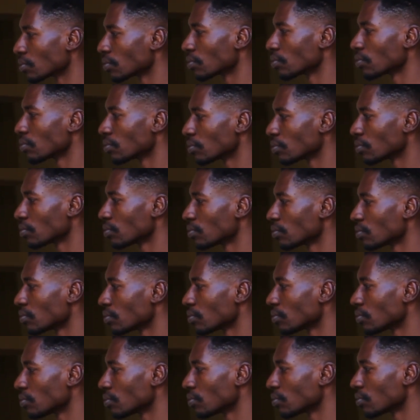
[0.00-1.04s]

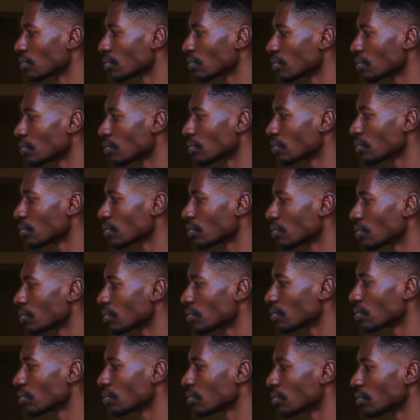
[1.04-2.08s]

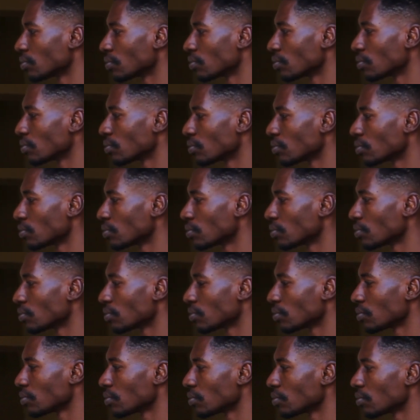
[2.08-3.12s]

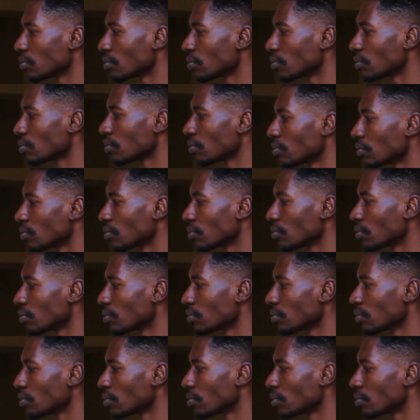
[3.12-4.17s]

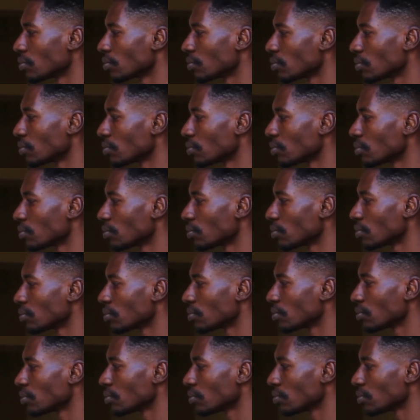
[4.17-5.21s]

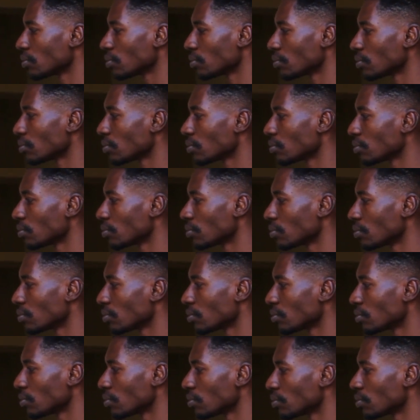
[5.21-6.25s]

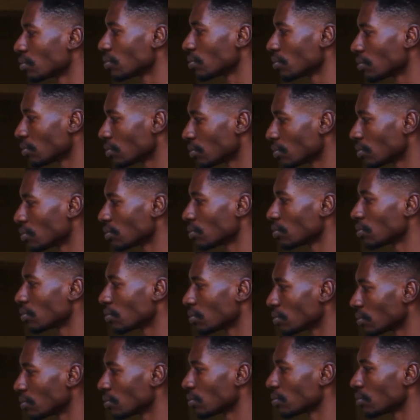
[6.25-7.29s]

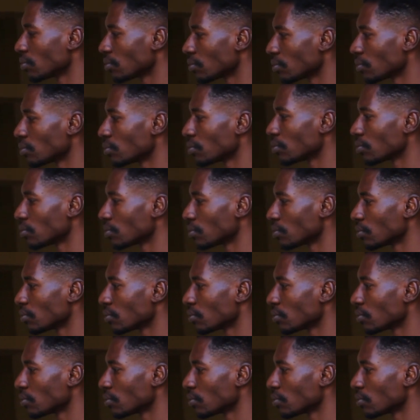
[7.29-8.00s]
No words are spoken by the person on screen.